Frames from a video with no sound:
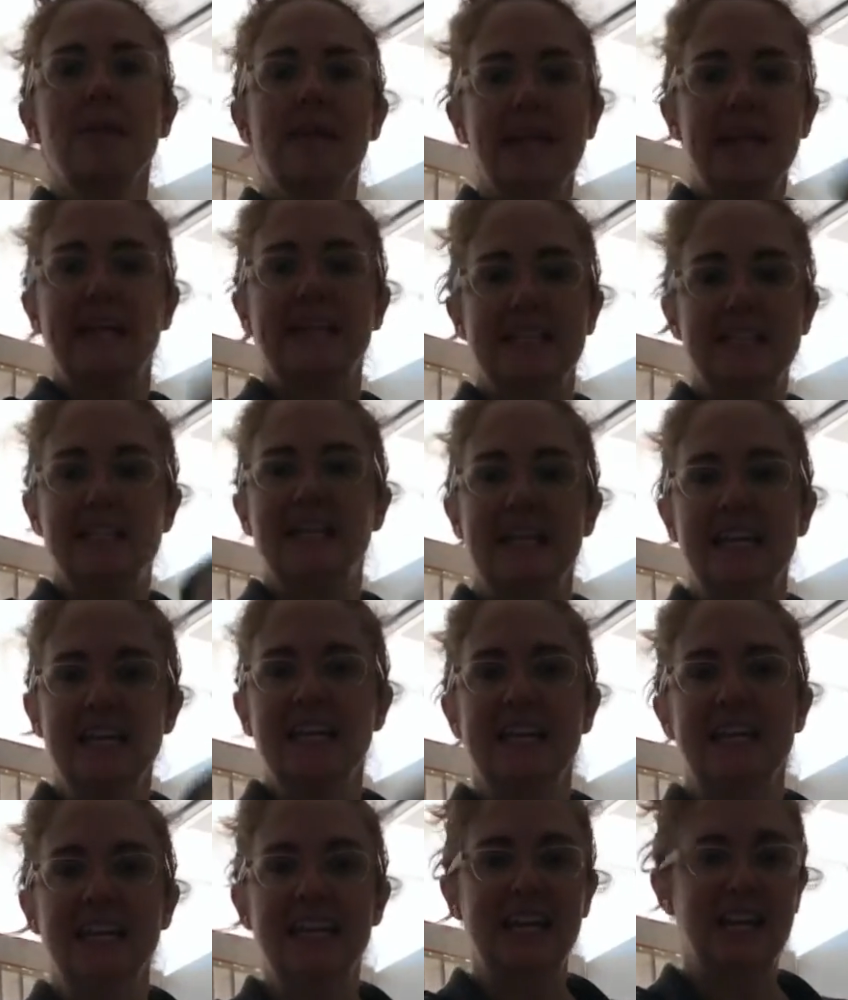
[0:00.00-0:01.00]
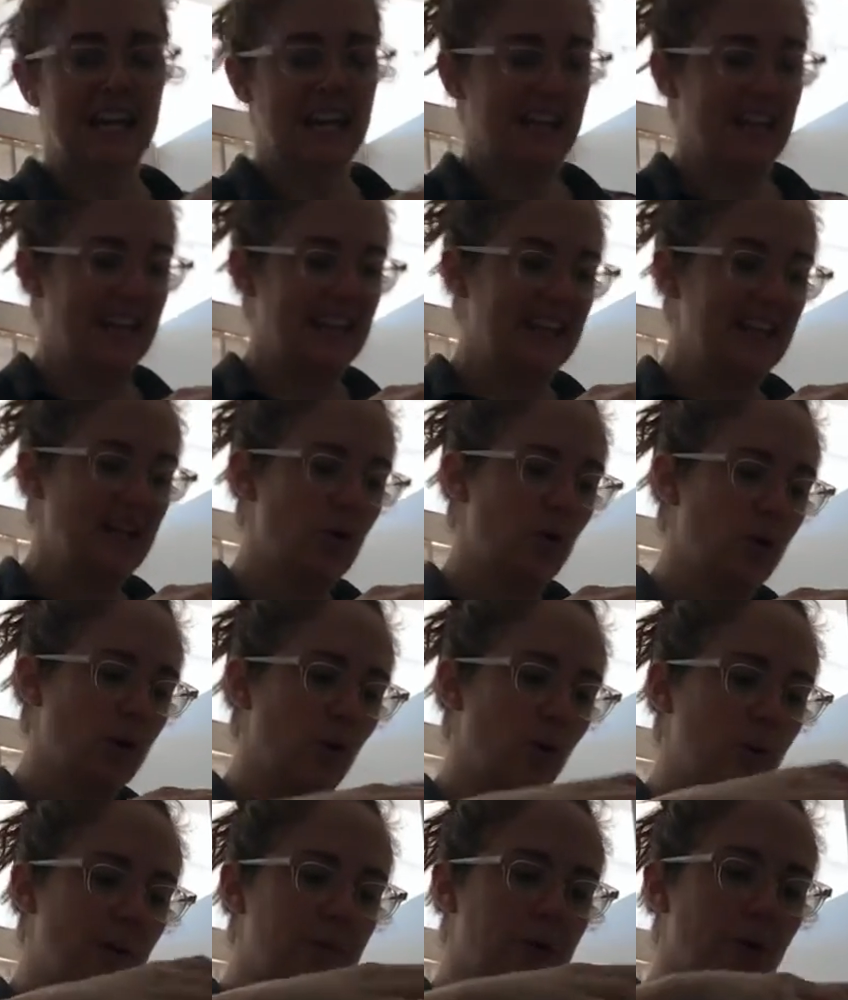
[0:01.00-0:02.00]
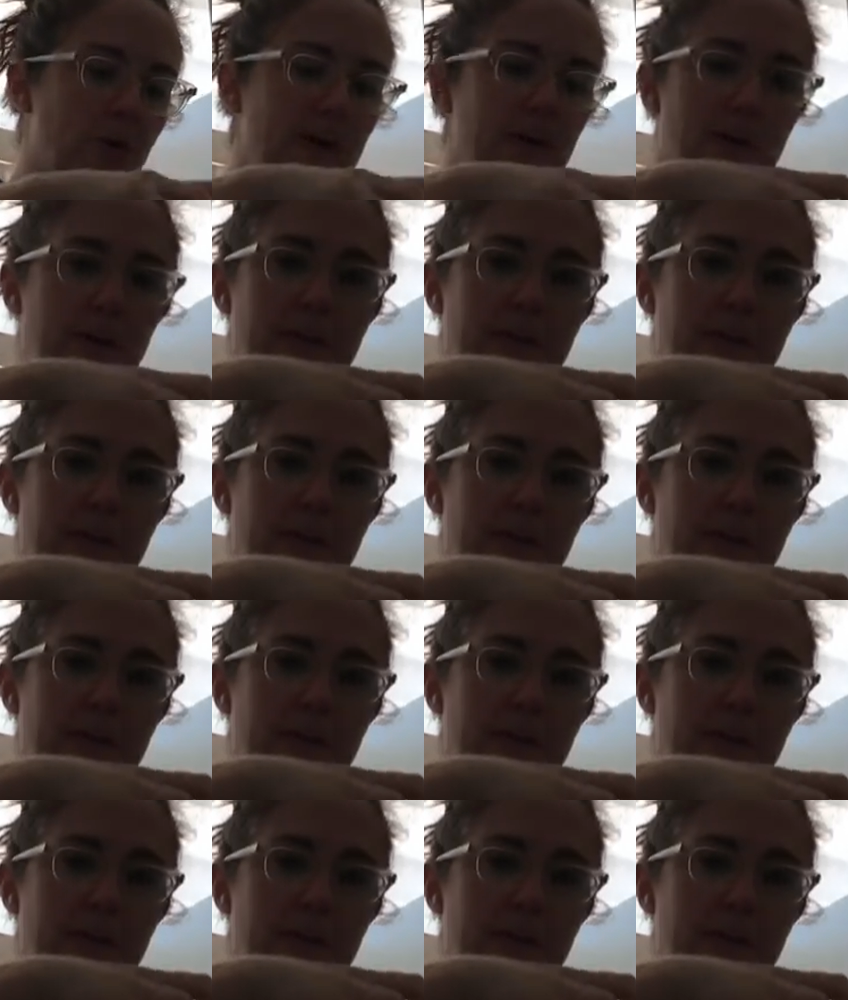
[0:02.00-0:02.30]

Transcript: minutes, and I think we're at a whipped cream.